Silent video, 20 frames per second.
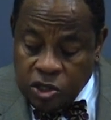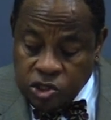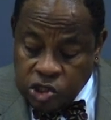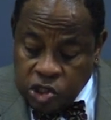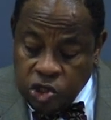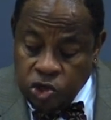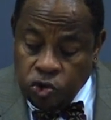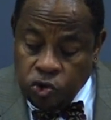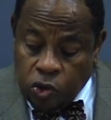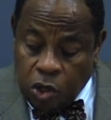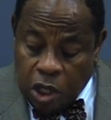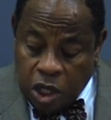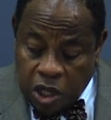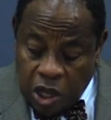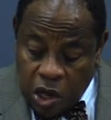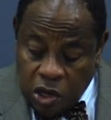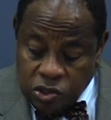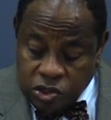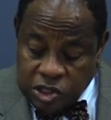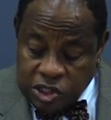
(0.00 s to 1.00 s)
too
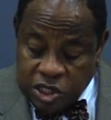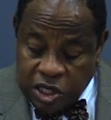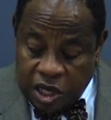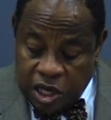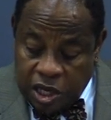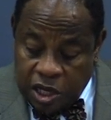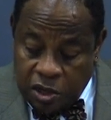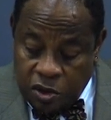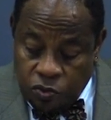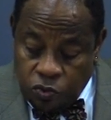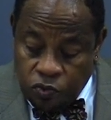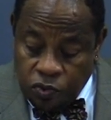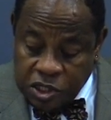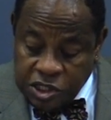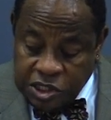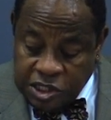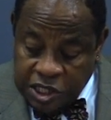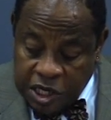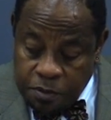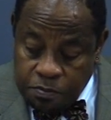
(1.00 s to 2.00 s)
closely
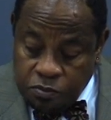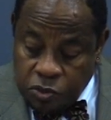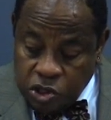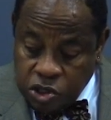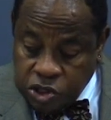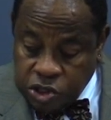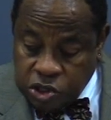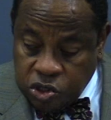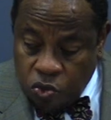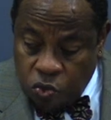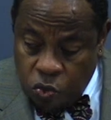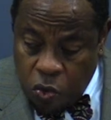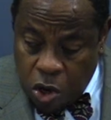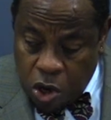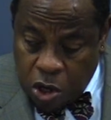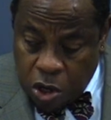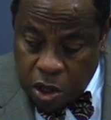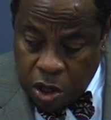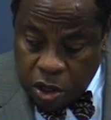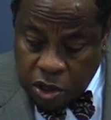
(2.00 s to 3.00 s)
resembles the
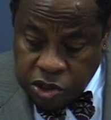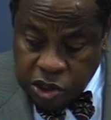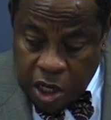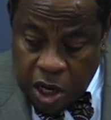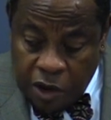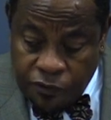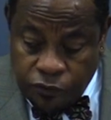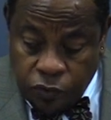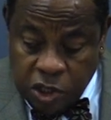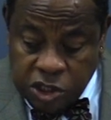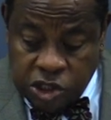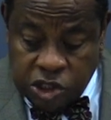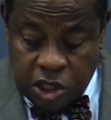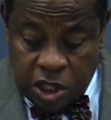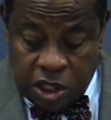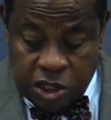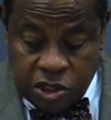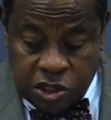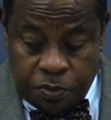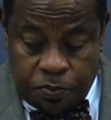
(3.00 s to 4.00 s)
world of which
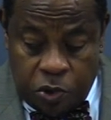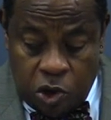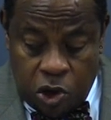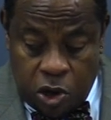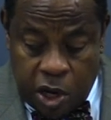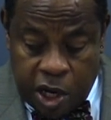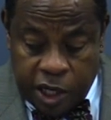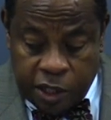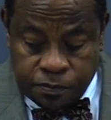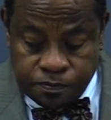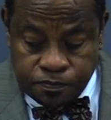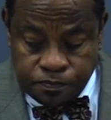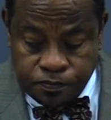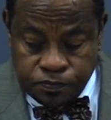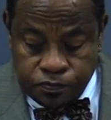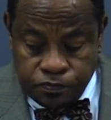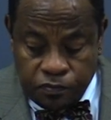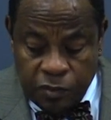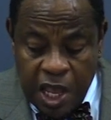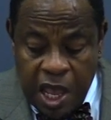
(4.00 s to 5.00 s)
it is a part.
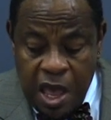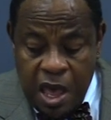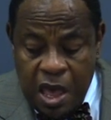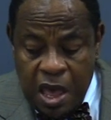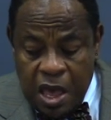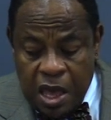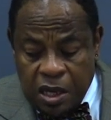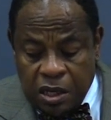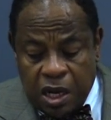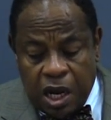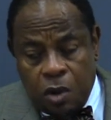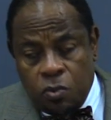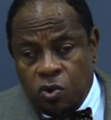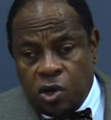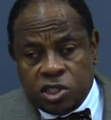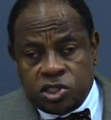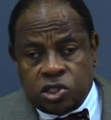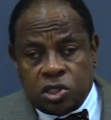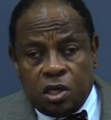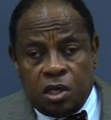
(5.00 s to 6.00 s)
Now, I
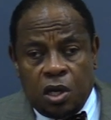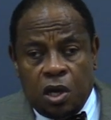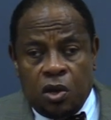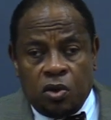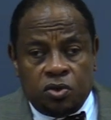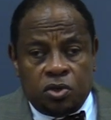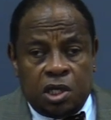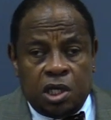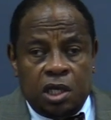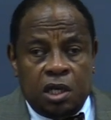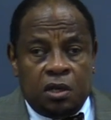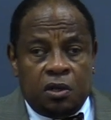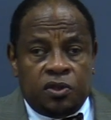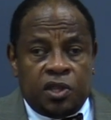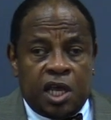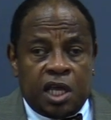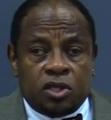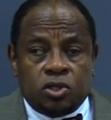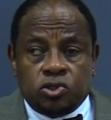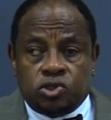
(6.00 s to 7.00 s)
want to note here
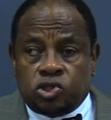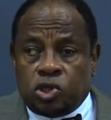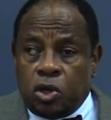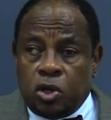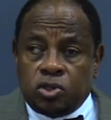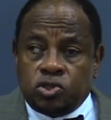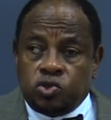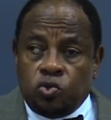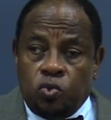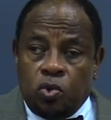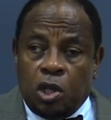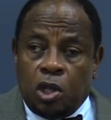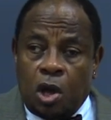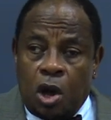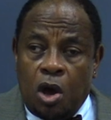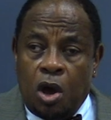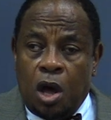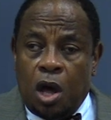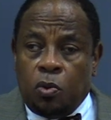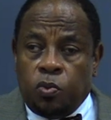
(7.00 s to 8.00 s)
that the church will
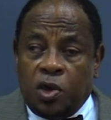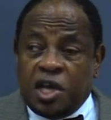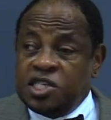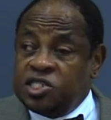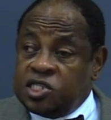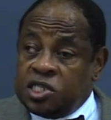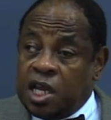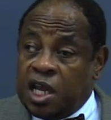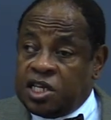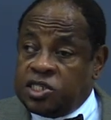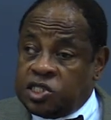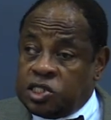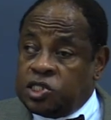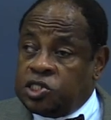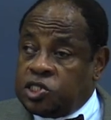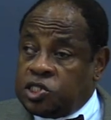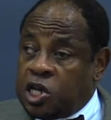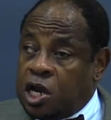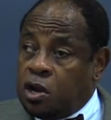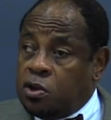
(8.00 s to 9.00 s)
always
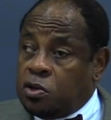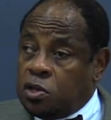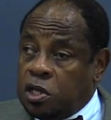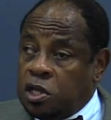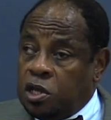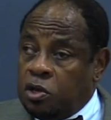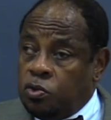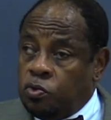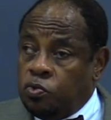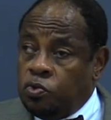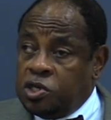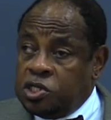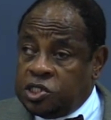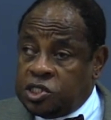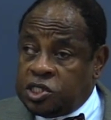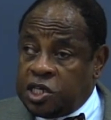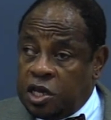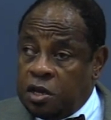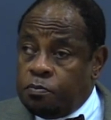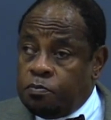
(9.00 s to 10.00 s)
necessarily
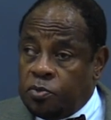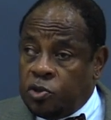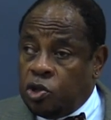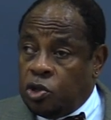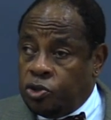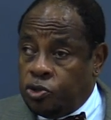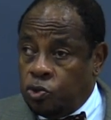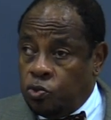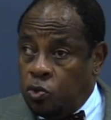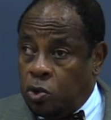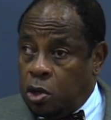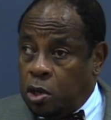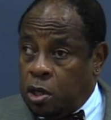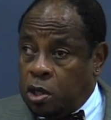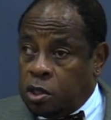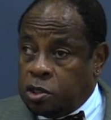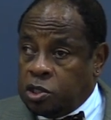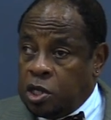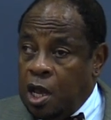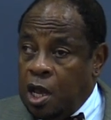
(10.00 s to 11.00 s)
resemble the world